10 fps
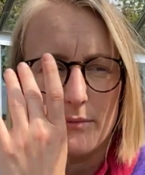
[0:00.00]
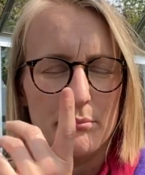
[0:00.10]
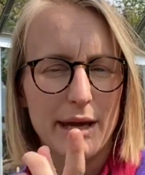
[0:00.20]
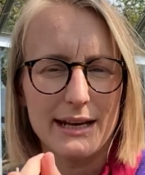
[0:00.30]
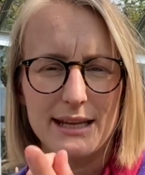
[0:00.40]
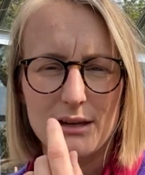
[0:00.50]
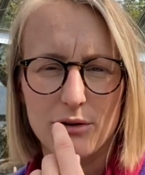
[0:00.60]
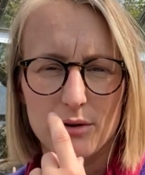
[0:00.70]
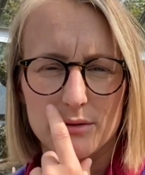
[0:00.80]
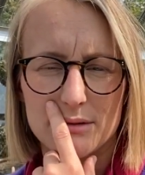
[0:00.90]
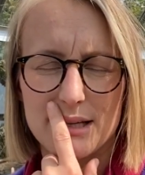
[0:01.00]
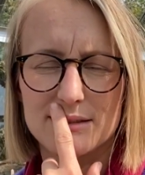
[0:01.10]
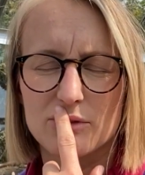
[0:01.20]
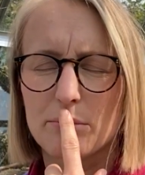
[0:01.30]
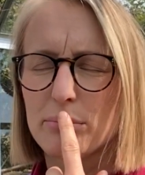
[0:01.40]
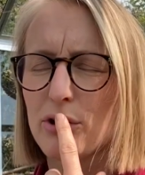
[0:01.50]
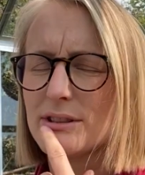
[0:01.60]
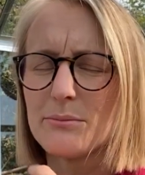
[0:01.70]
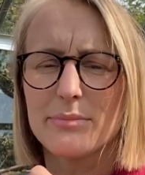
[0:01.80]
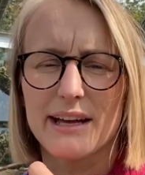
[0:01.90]
Penny on Instagram, Plot
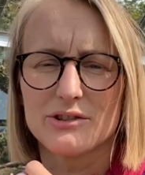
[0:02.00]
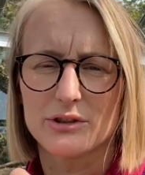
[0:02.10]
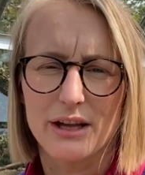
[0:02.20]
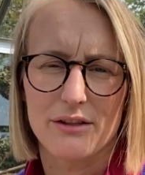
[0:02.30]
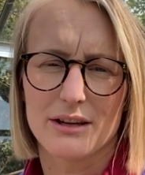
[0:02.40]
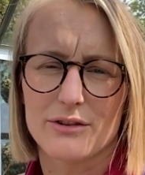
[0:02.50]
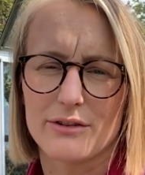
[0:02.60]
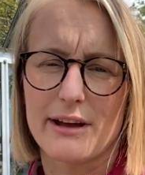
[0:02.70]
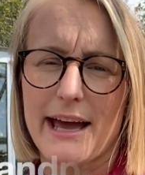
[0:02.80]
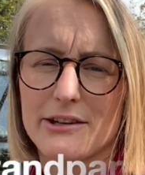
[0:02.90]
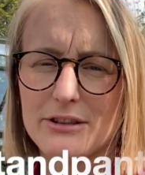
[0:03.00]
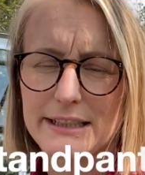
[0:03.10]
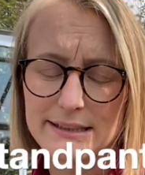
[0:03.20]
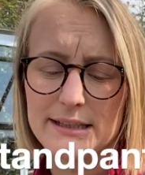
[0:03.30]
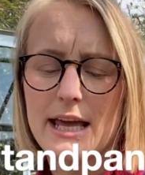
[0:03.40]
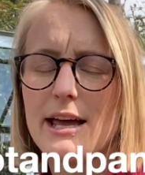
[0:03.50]
and Pantry, I think her handle is.